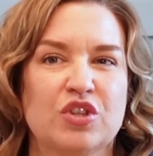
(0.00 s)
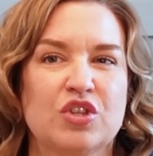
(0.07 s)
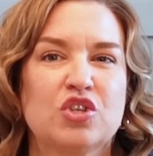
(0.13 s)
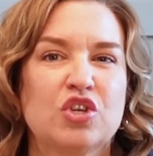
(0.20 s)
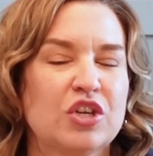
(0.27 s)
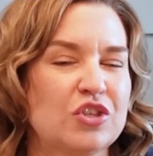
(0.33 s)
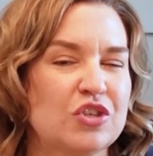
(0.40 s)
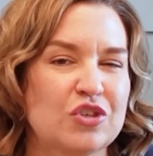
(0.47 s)
the
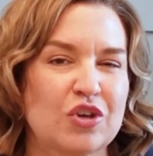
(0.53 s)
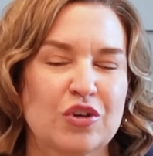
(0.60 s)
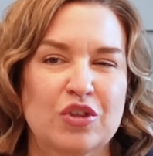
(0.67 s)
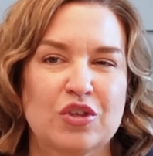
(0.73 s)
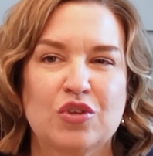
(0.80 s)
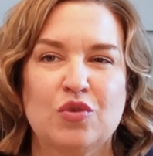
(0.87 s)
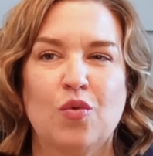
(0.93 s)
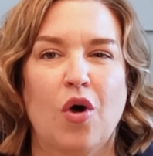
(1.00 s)
chances are
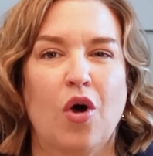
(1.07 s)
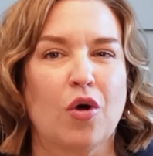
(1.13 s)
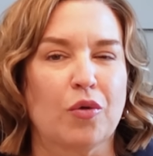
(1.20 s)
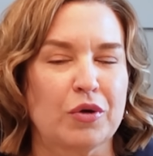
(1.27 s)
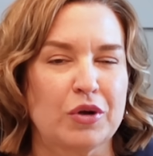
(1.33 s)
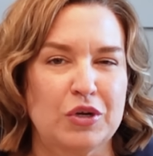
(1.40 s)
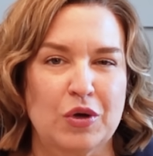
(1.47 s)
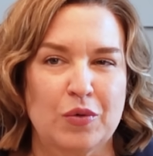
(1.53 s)
that you
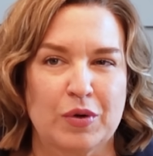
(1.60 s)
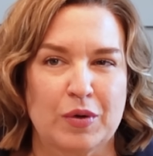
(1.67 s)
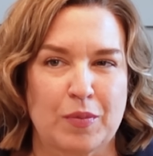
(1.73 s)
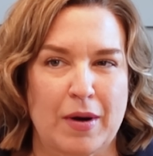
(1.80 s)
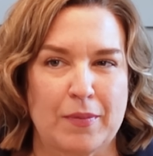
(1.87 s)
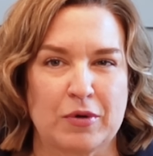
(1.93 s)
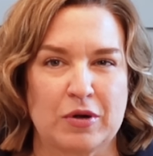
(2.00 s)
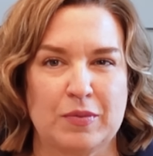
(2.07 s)
already know what a
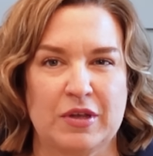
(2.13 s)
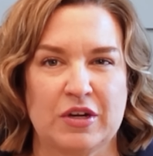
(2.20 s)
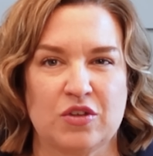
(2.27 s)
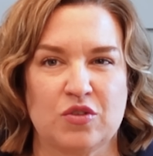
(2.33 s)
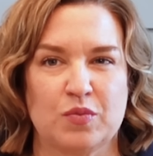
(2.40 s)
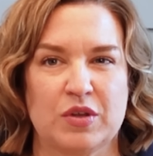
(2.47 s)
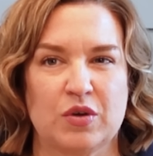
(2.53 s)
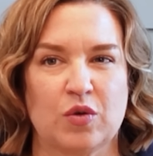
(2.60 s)
property
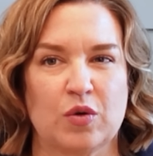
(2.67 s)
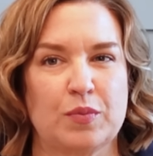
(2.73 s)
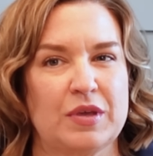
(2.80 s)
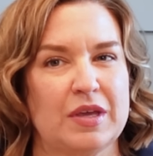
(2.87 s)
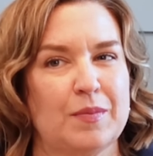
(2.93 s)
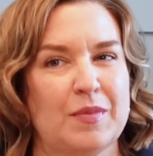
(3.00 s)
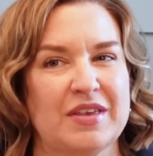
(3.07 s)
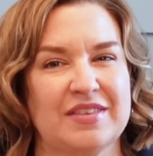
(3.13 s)
management or
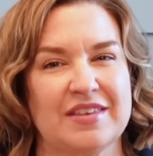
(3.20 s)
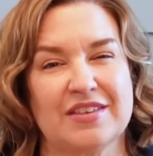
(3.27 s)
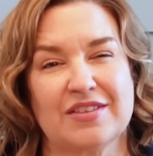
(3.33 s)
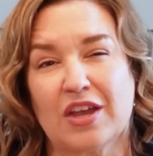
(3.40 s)
PMS is,